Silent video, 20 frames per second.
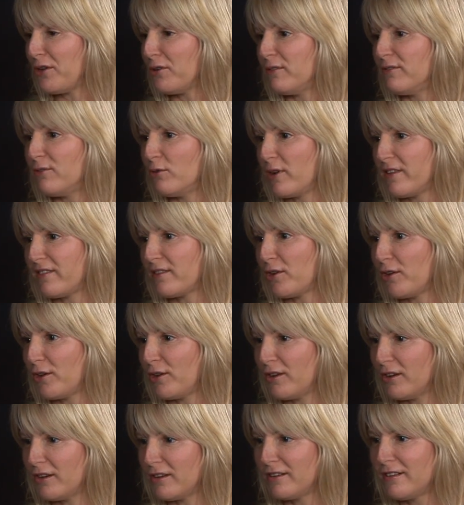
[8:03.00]
your voice
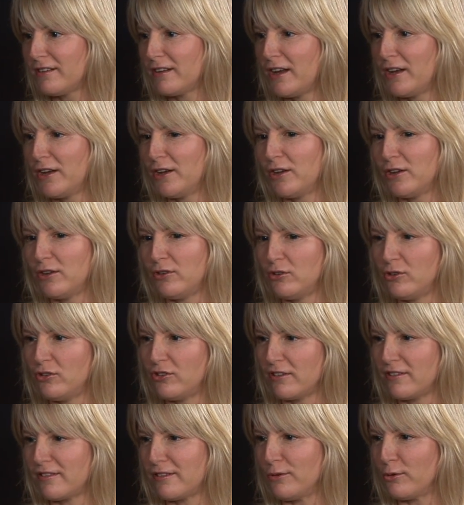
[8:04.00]
heard, you
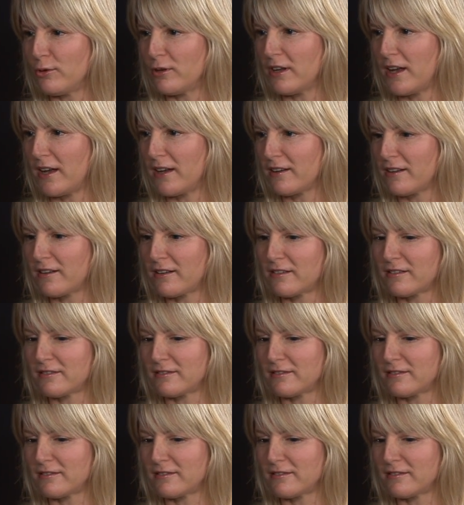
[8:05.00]
just look like